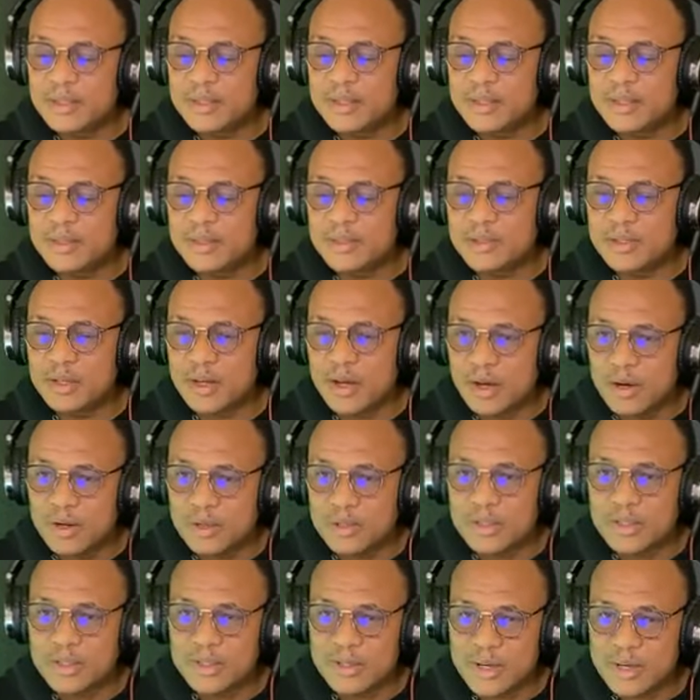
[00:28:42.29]
It is
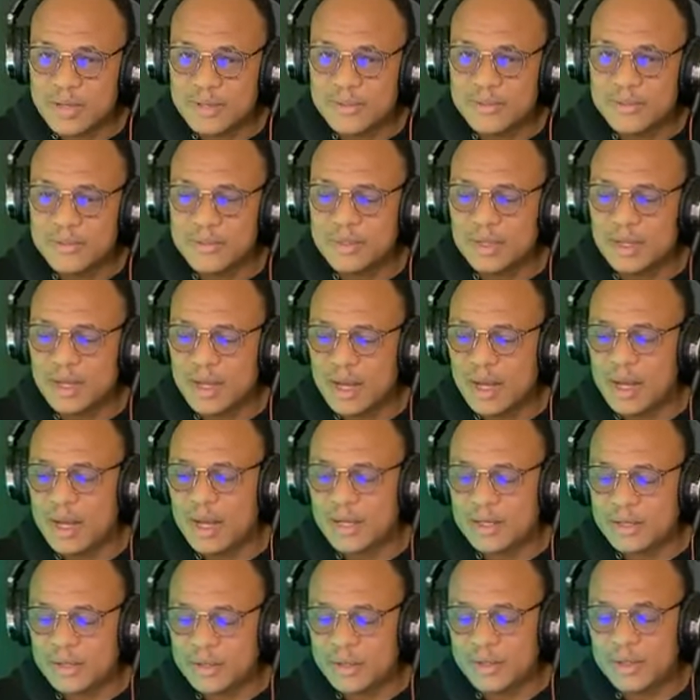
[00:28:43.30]
utterance
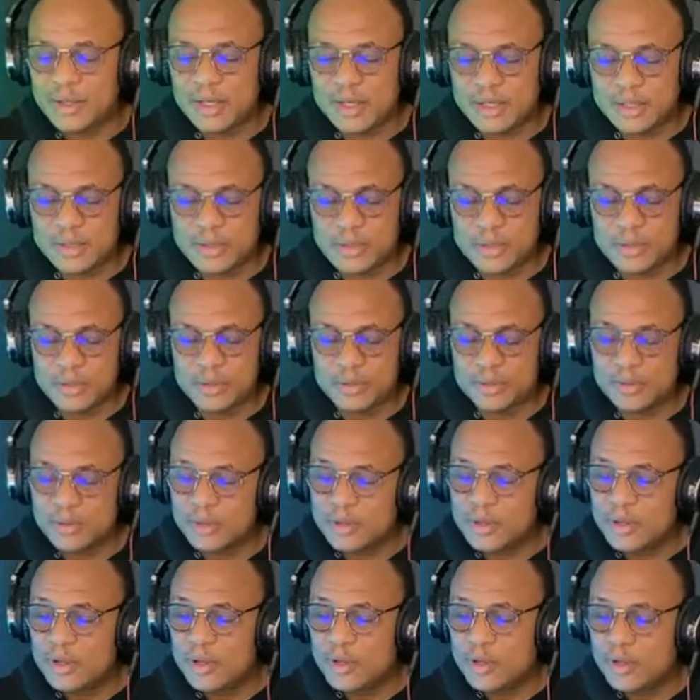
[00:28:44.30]
and knowledge.
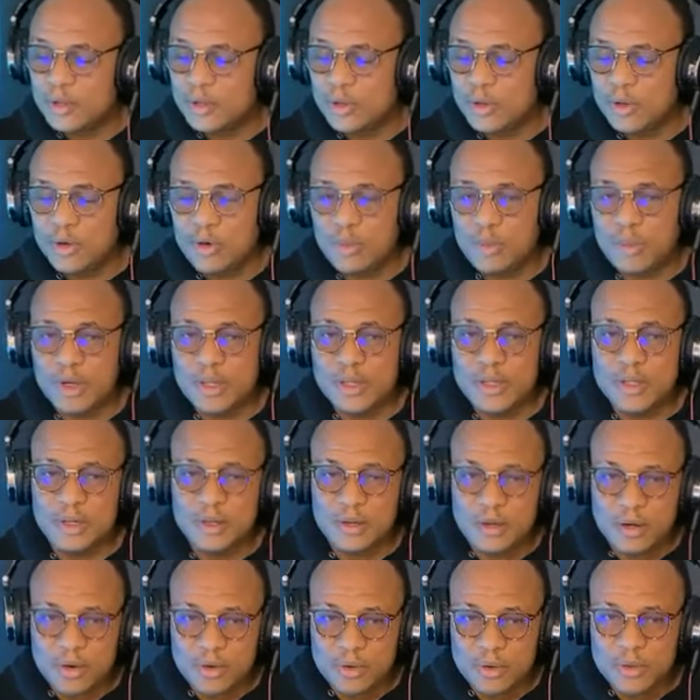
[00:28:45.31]

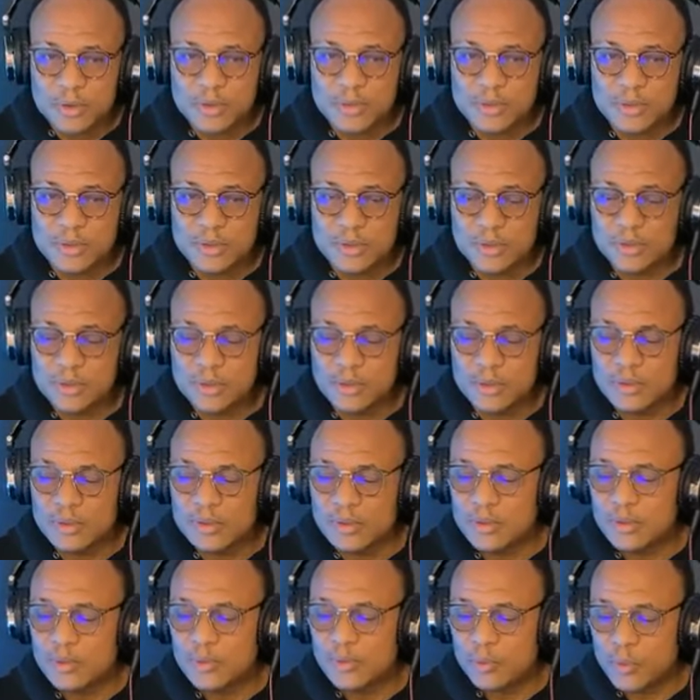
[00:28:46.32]
Nobody grows
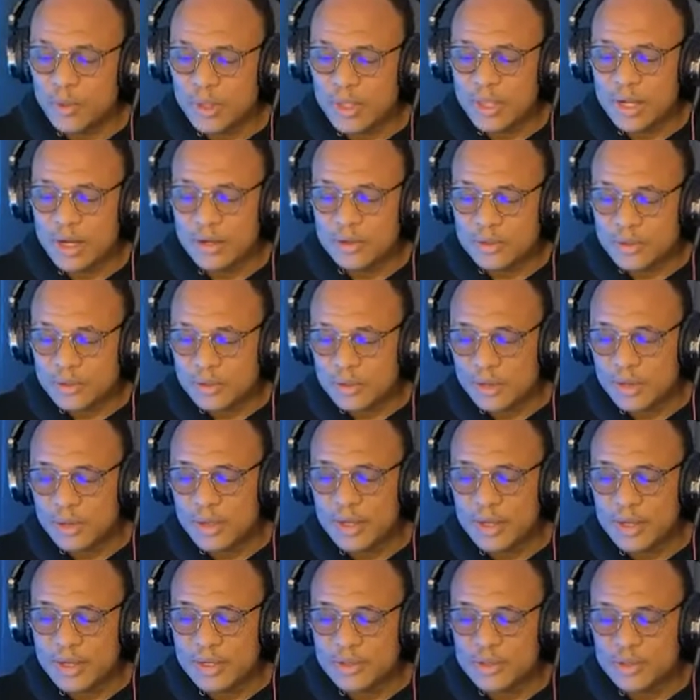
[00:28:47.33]
without
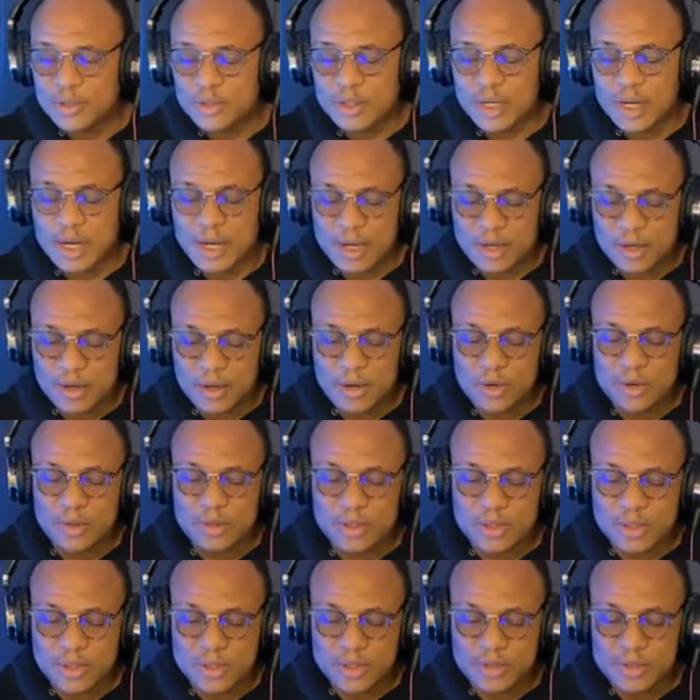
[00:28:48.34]
knowledge and
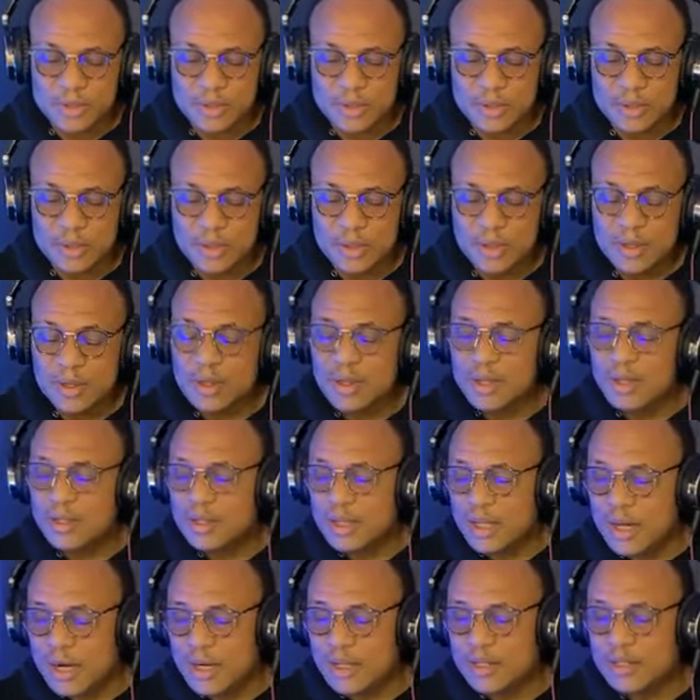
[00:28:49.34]
utterance.
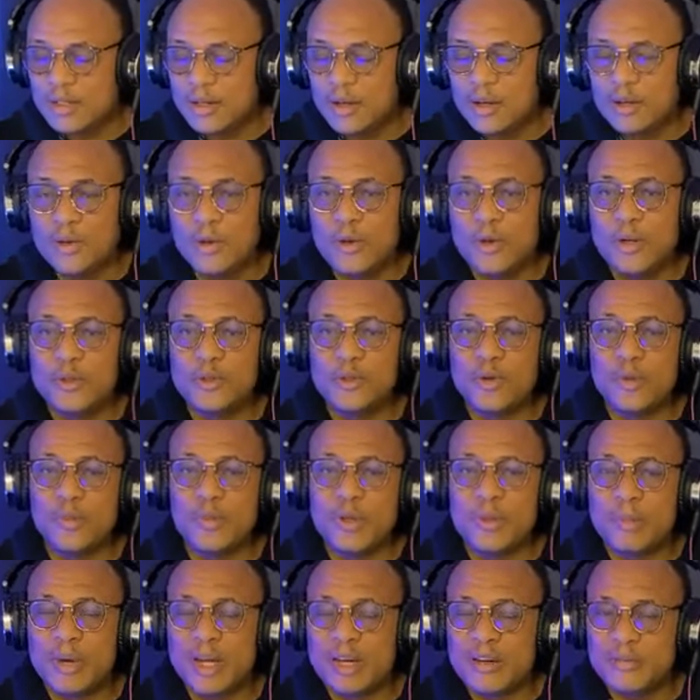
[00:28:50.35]
There is not
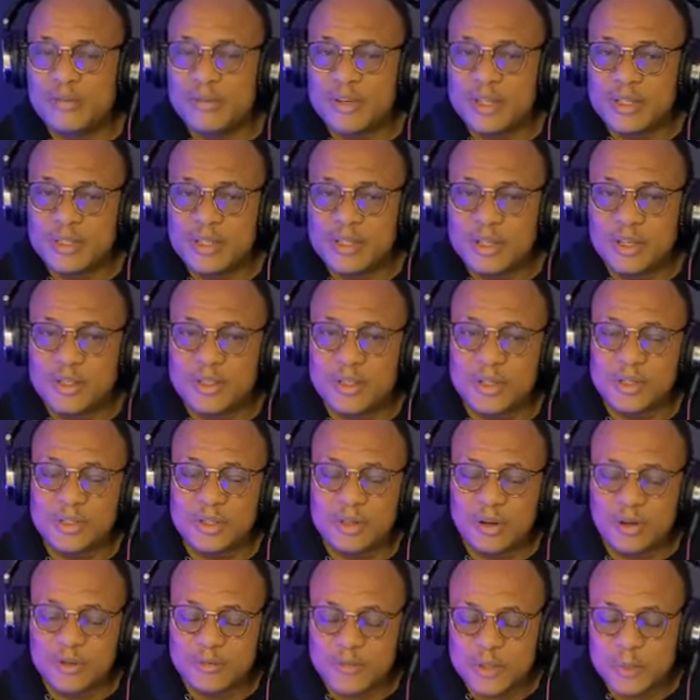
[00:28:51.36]
going to be
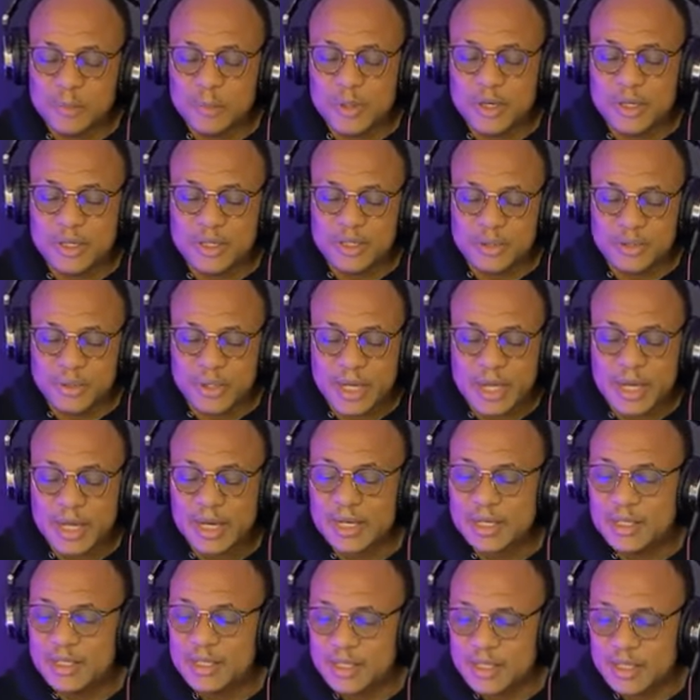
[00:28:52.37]
manifestations of spirit
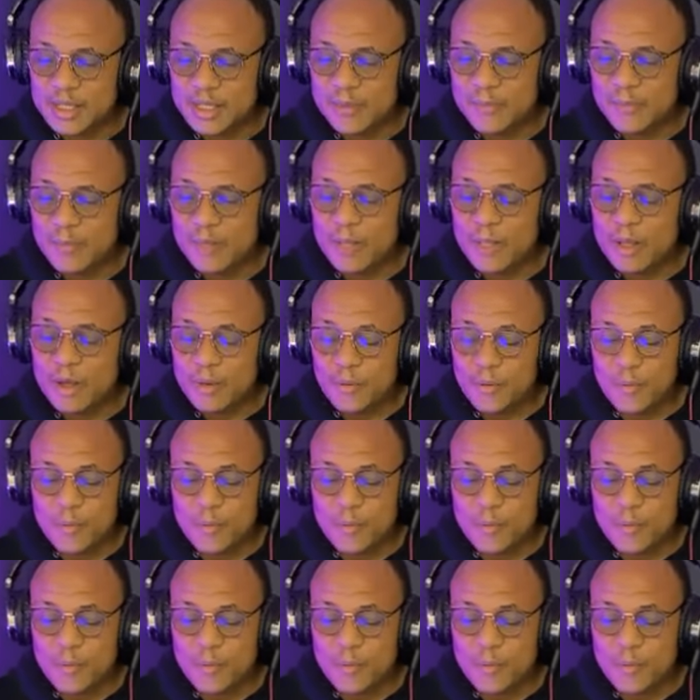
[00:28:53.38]
reality